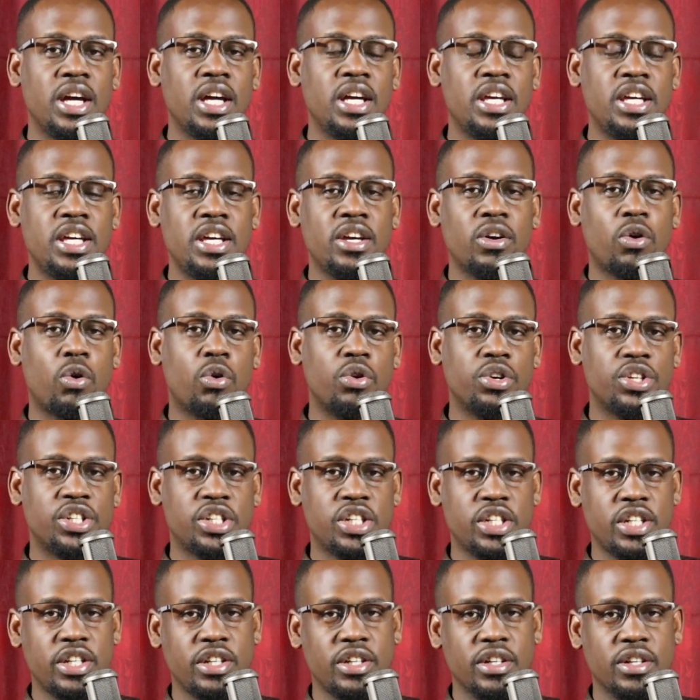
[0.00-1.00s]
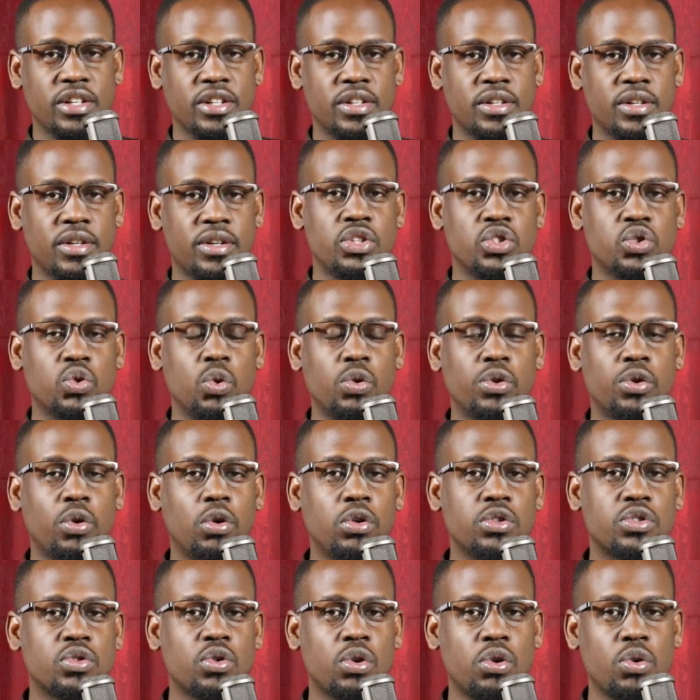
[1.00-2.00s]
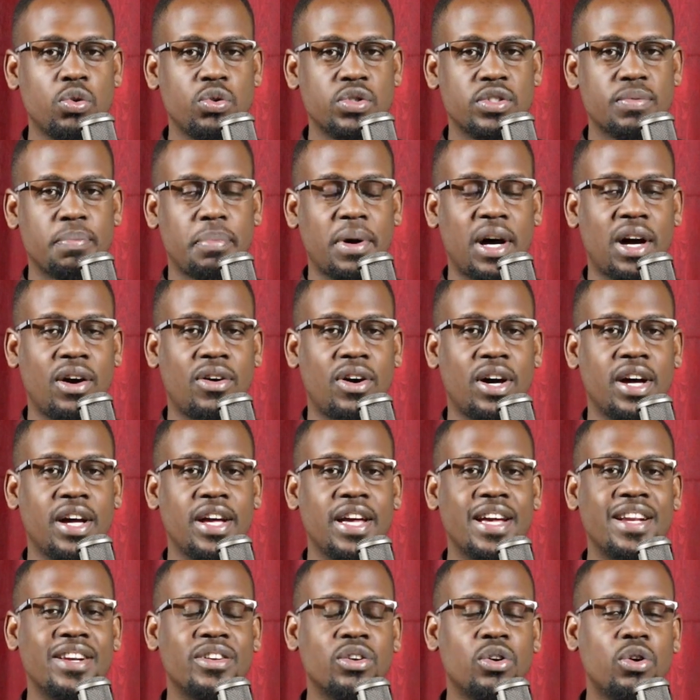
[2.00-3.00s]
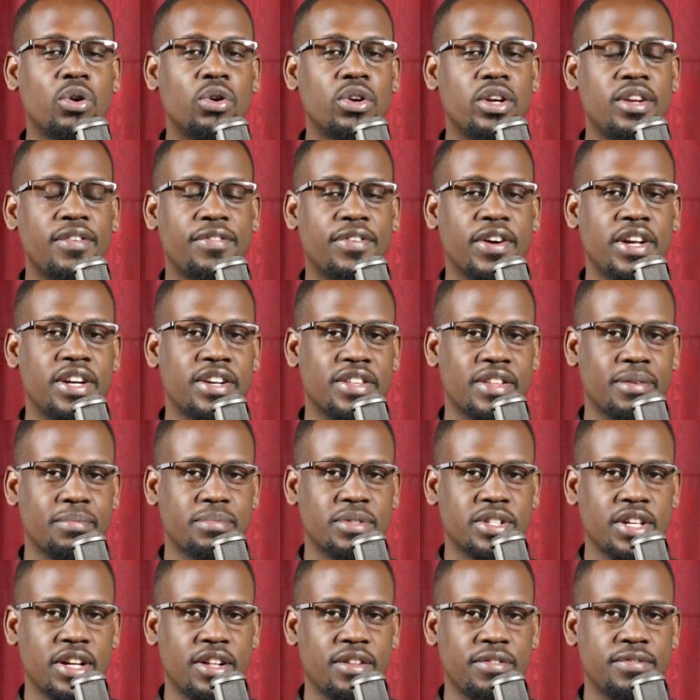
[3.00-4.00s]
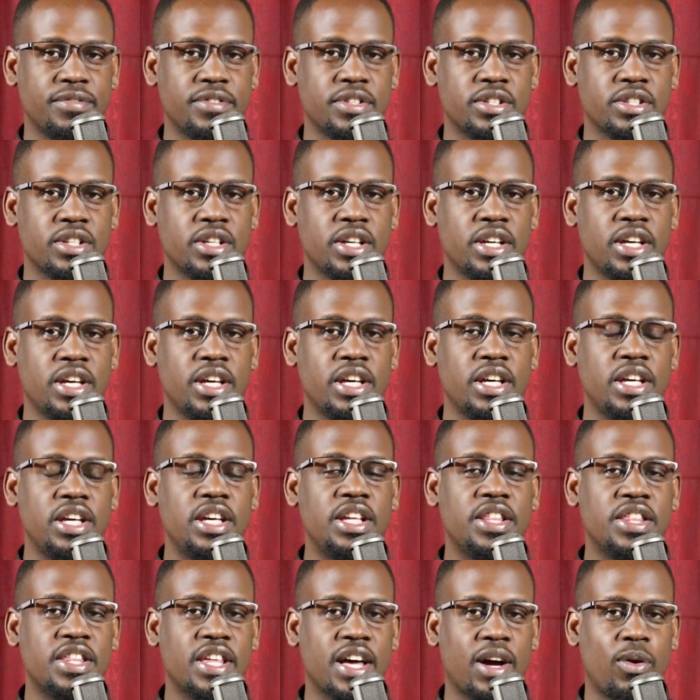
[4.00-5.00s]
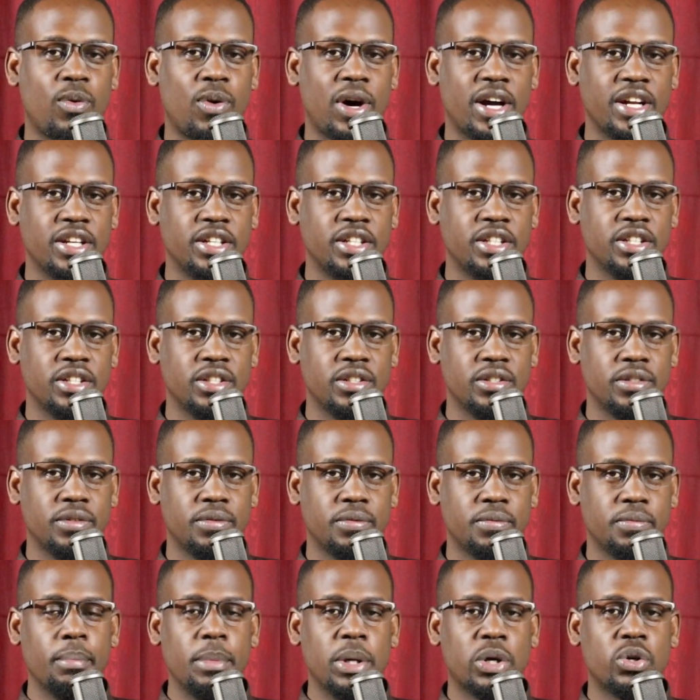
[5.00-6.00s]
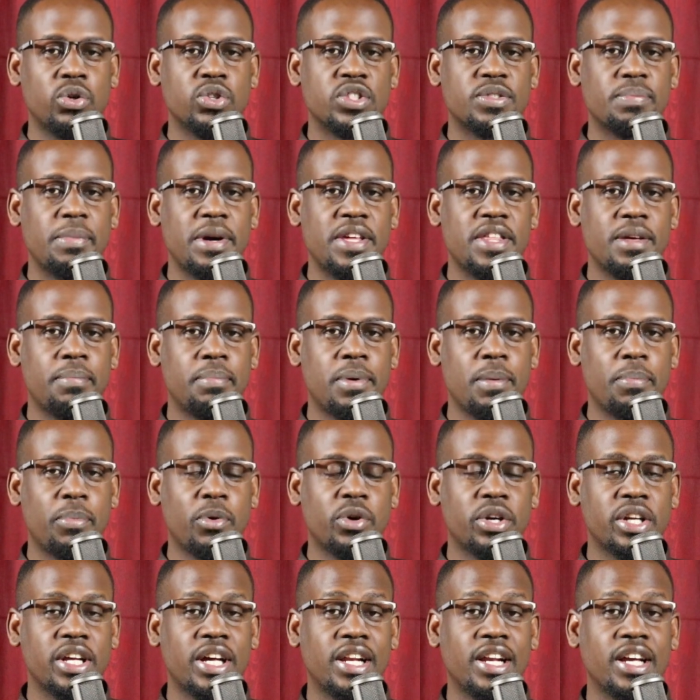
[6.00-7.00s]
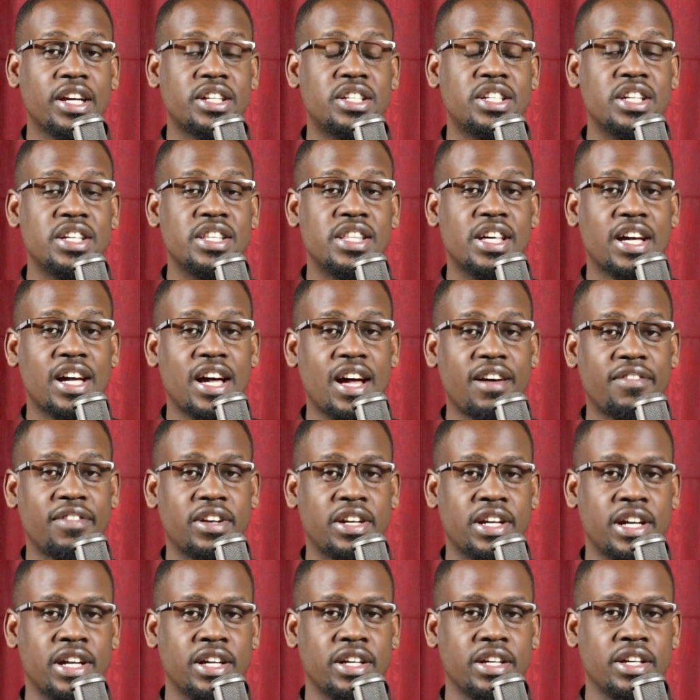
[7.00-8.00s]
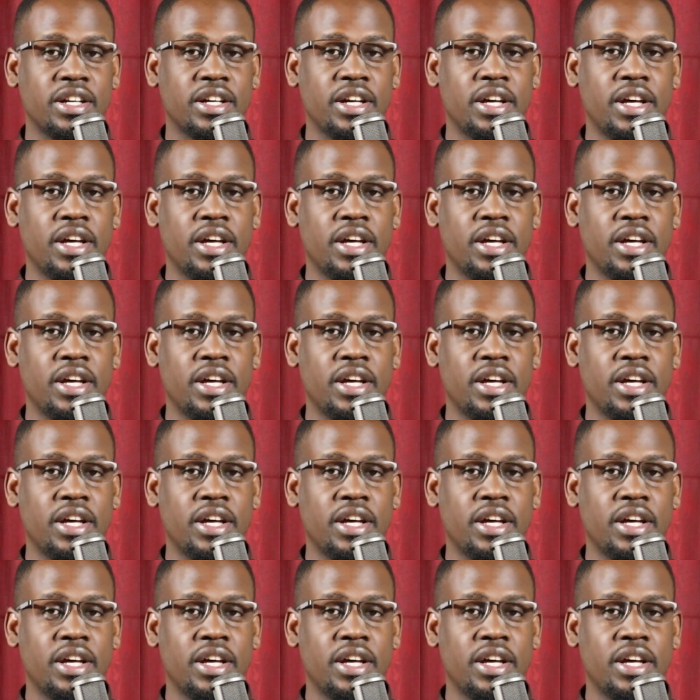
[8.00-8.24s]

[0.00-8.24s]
he or she should also lose power and go defend themselves in their ward. Because by the people re-electing the governor,